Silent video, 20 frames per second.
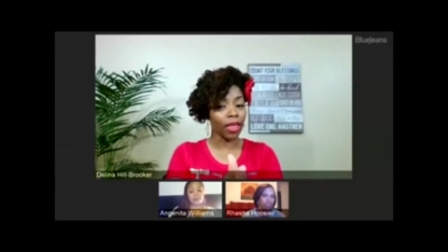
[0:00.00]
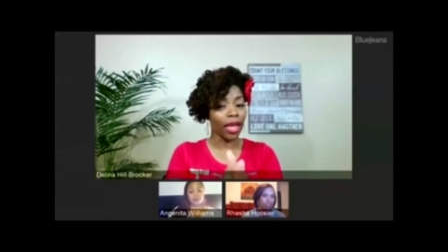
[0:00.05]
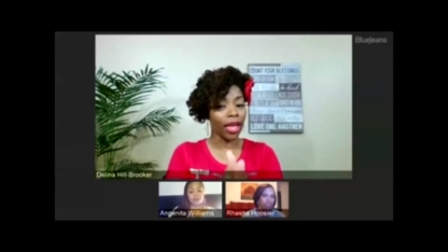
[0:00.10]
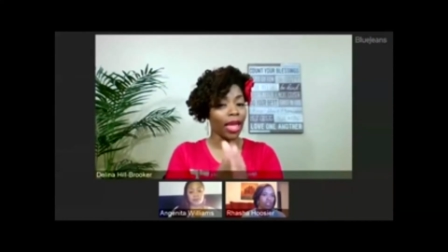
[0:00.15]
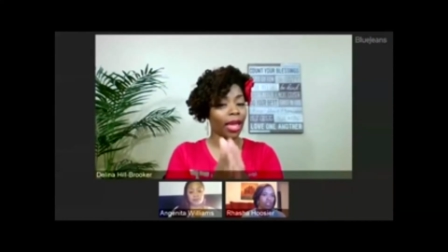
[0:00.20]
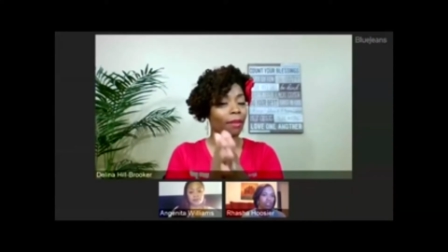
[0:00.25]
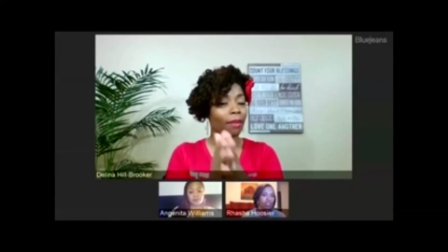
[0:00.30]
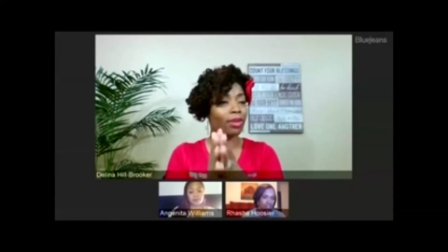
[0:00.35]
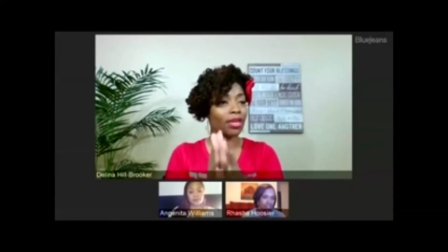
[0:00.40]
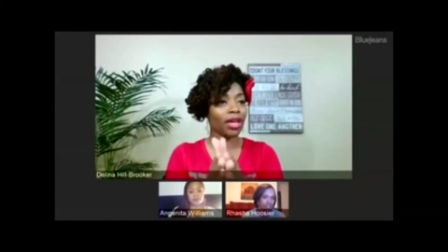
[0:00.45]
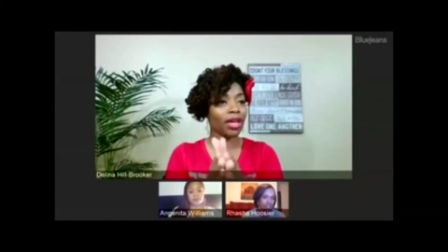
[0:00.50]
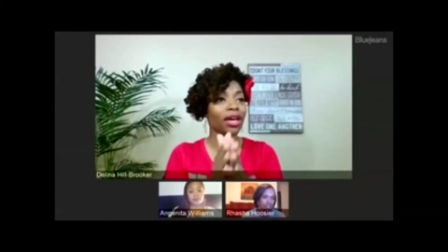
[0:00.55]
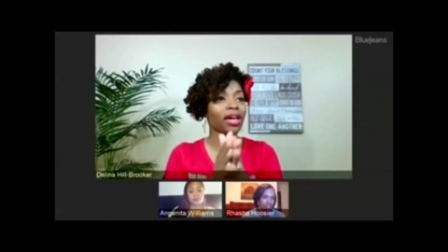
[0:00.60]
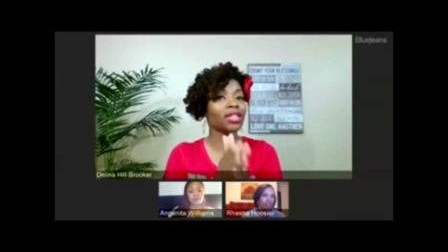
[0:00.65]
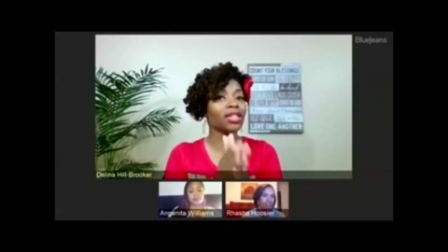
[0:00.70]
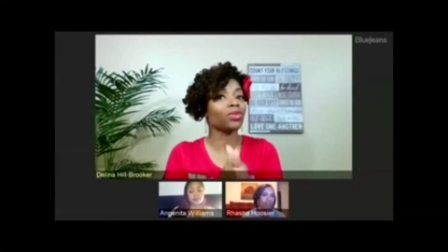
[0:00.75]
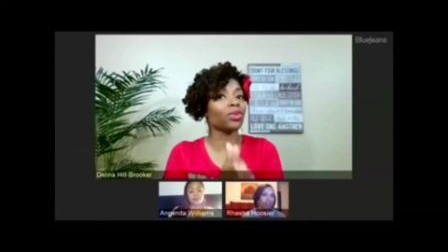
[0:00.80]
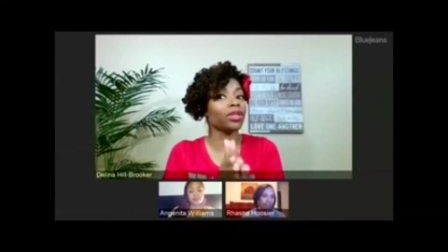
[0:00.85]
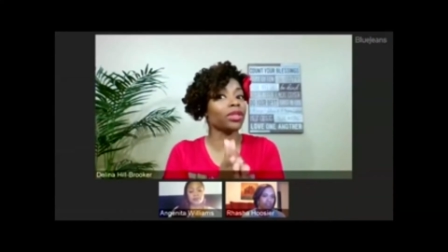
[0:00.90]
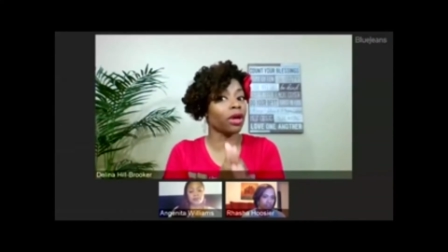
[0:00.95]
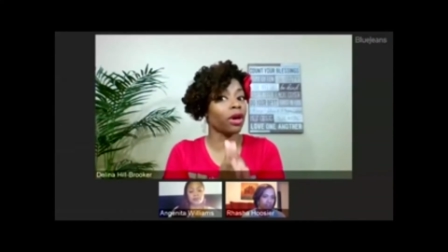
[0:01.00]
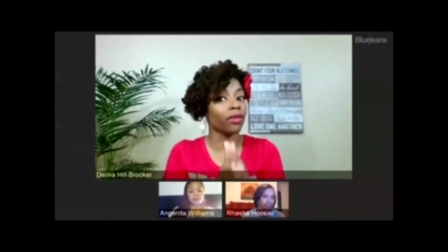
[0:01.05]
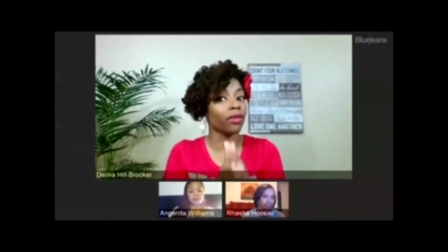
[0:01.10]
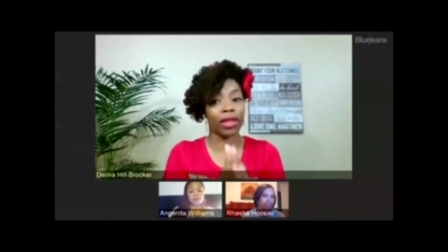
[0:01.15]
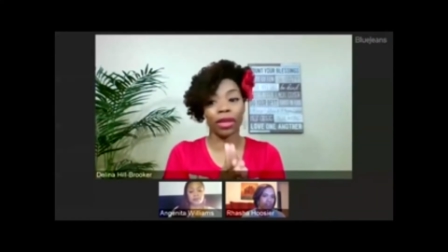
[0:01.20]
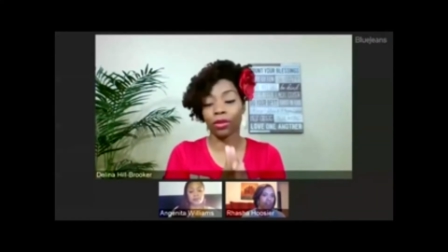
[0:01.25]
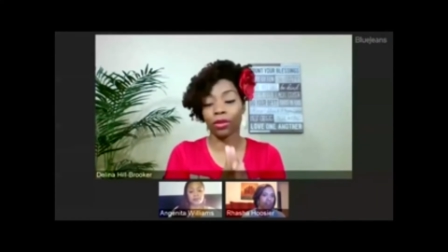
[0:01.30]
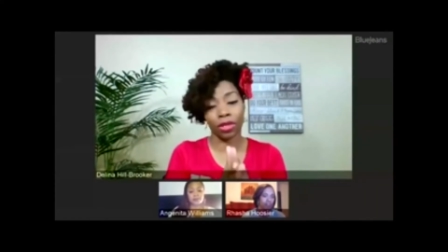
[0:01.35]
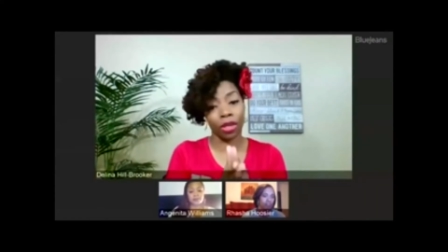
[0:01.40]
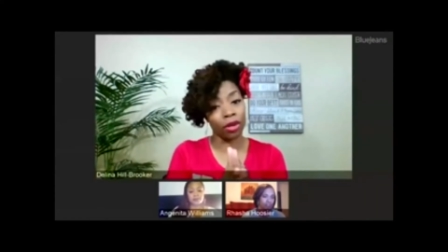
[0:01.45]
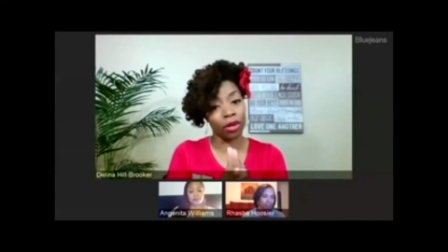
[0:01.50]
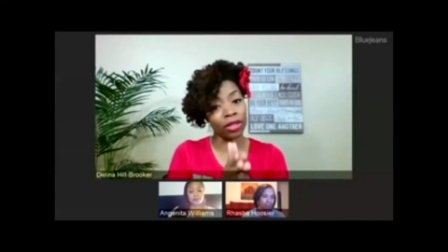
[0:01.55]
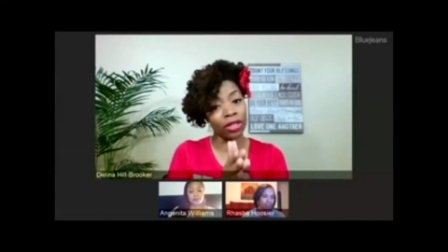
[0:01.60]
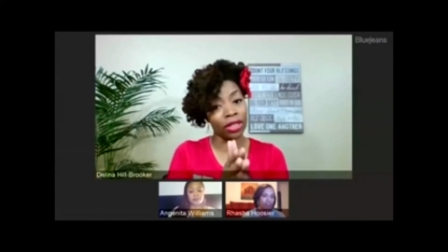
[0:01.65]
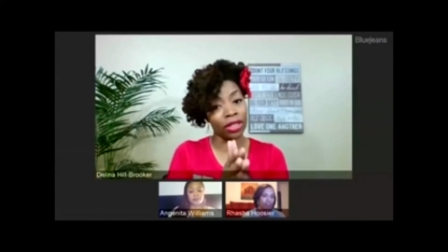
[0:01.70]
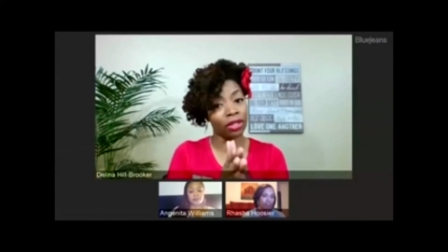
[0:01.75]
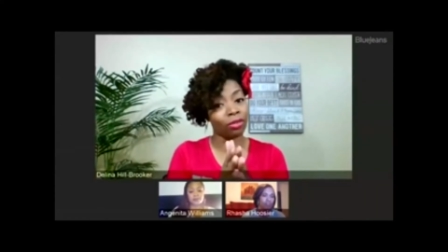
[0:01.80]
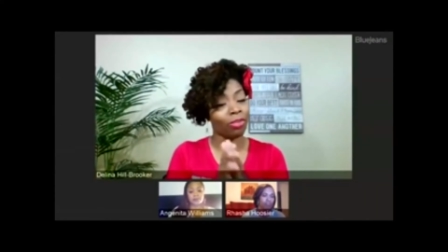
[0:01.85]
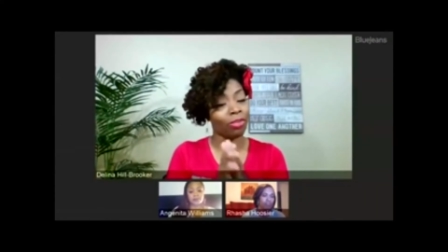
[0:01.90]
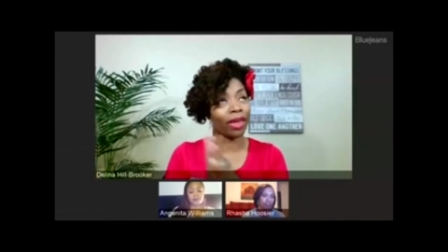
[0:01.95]
And because we know that it was only
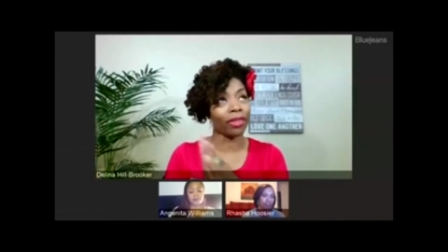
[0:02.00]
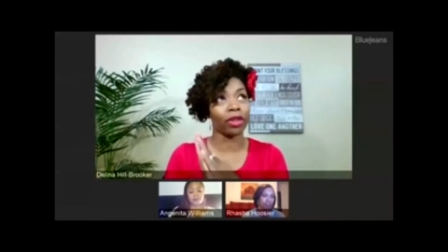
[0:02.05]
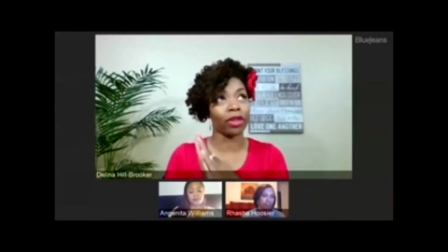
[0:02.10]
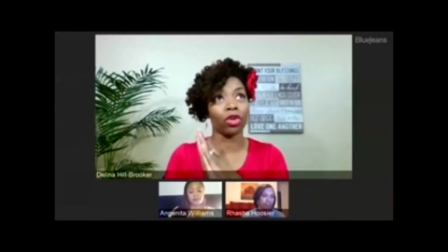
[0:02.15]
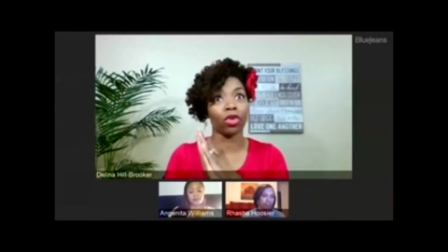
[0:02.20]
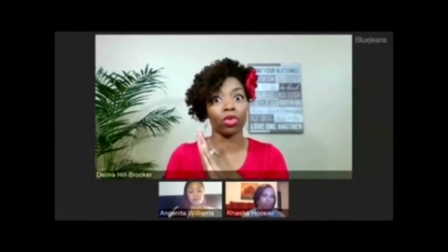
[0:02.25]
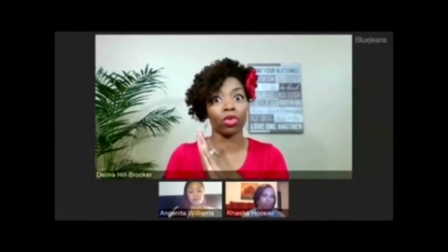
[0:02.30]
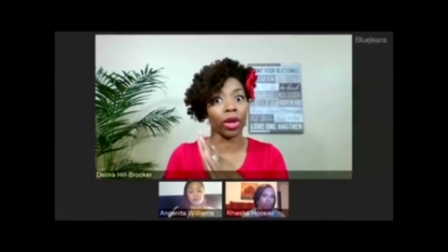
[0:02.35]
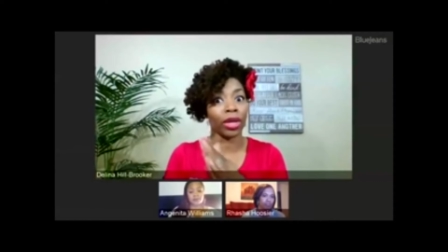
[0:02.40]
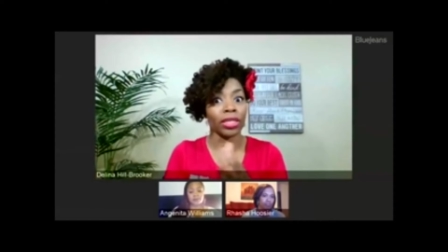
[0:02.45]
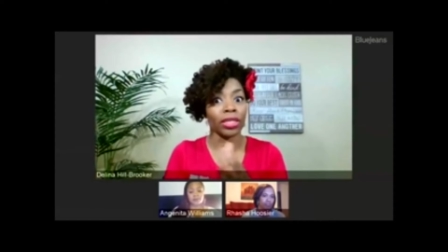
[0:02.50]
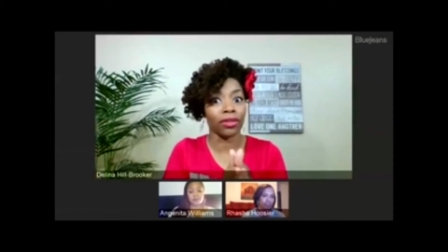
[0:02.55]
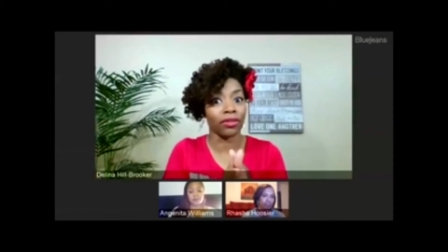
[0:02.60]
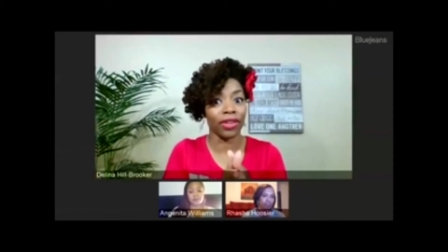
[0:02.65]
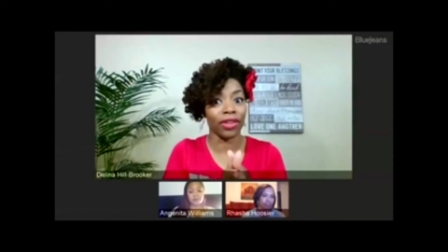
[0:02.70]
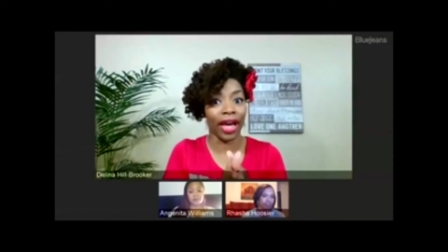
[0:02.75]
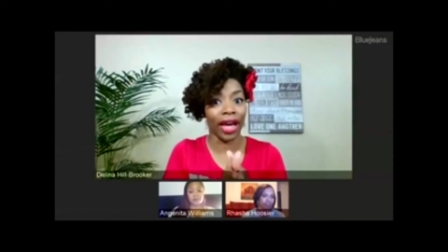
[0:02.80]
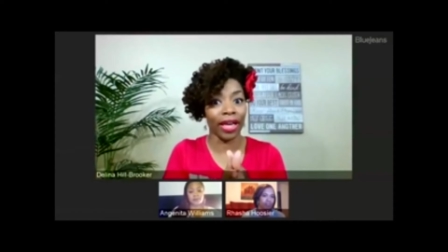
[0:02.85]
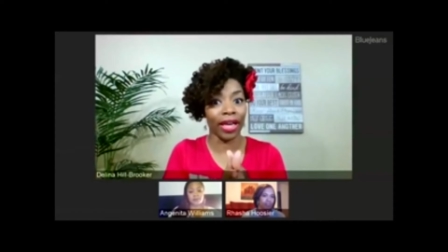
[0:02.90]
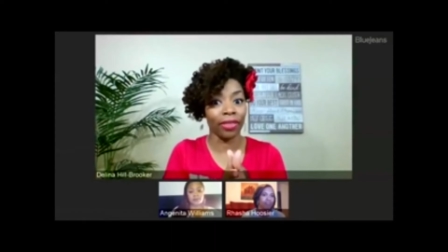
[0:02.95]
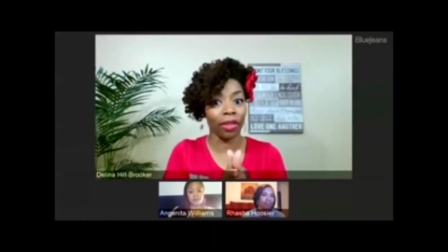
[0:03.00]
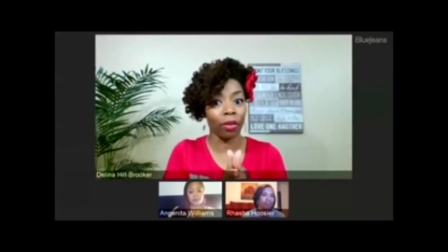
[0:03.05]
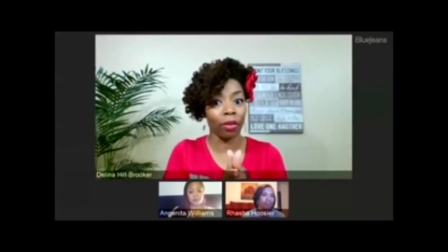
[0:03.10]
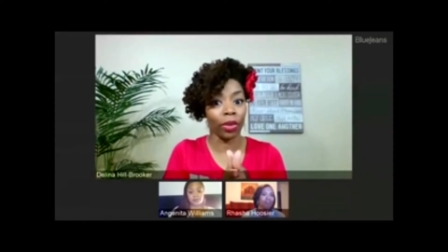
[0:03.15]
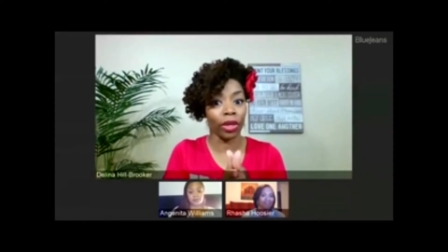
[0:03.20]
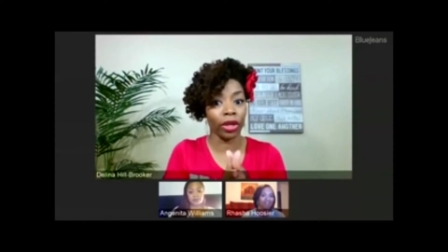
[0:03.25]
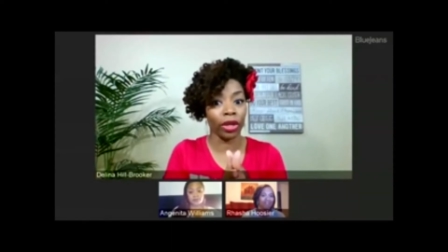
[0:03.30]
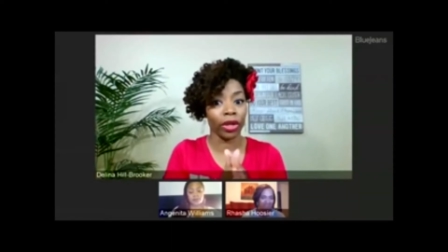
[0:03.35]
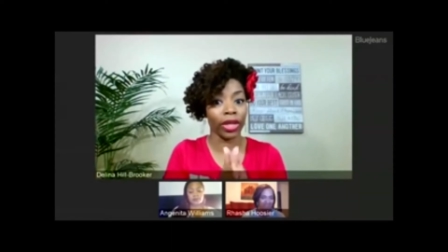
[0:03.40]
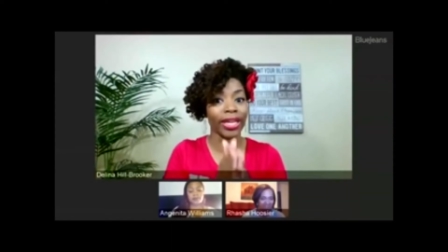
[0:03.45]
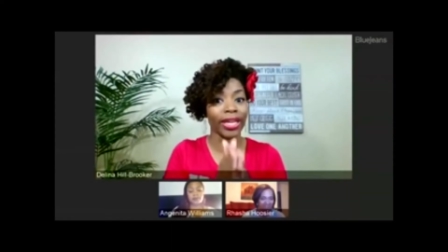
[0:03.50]
by the grace of God that we are